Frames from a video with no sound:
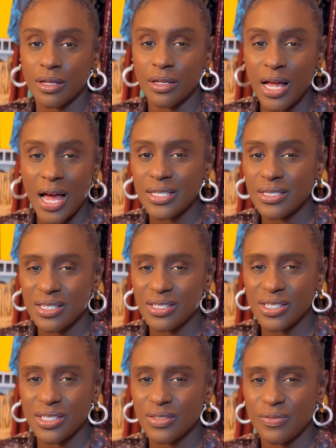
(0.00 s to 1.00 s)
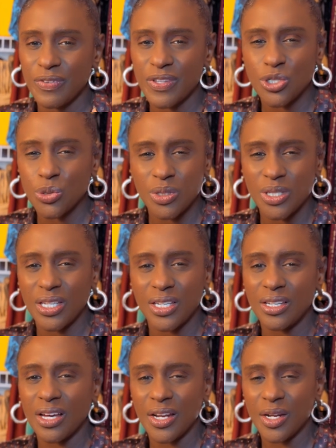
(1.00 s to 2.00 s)
closet just
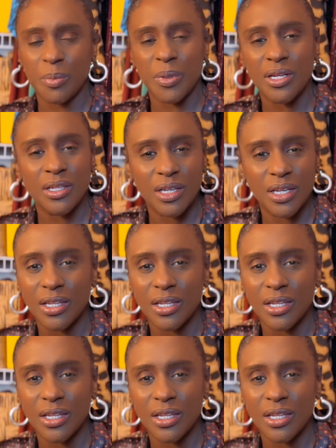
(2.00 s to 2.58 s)
visually unappealing.